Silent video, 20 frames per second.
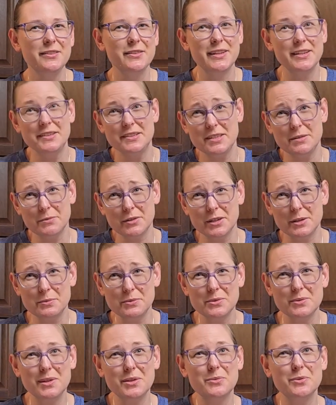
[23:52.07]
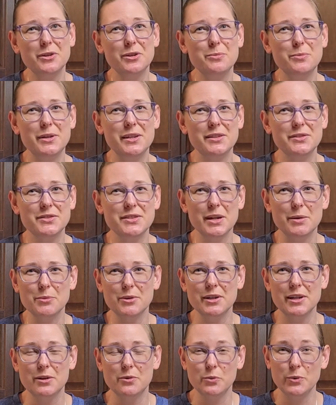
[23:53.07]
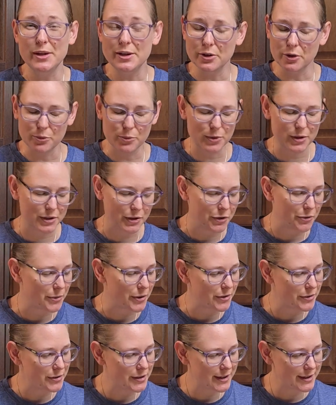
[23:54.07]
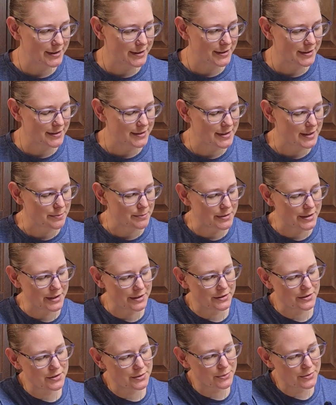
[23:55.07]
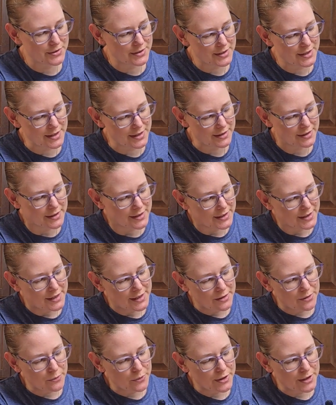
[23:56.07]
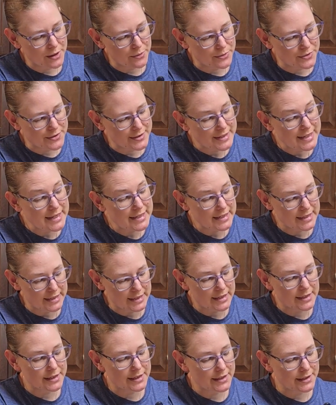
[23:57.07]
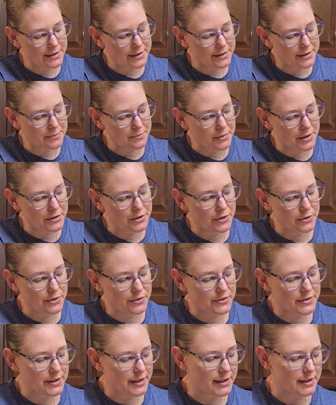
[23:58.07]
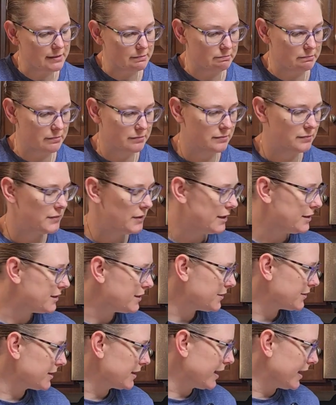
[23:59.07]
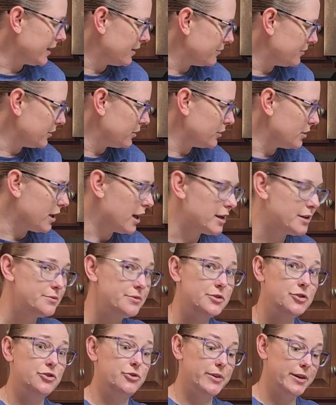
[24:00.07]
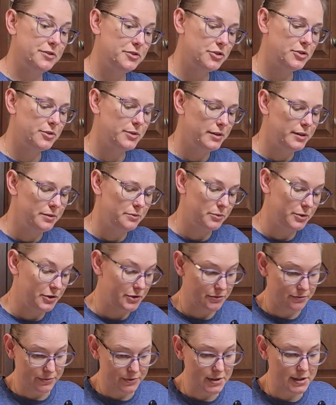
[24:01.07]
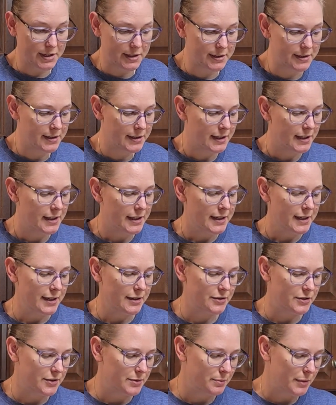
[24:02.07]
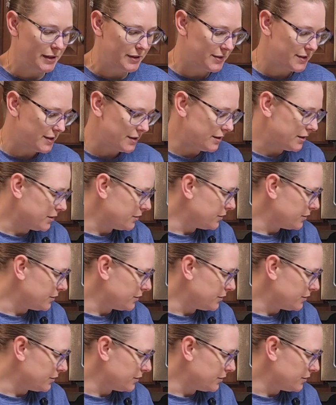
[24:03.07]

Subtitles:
Like sometimes when we're being stubborn and we don't want to grow, kind of the same thing. So we'll see. When I was kneading it, I noticed that it doesn't have a lot of stretch to it, which is fine. It just makes it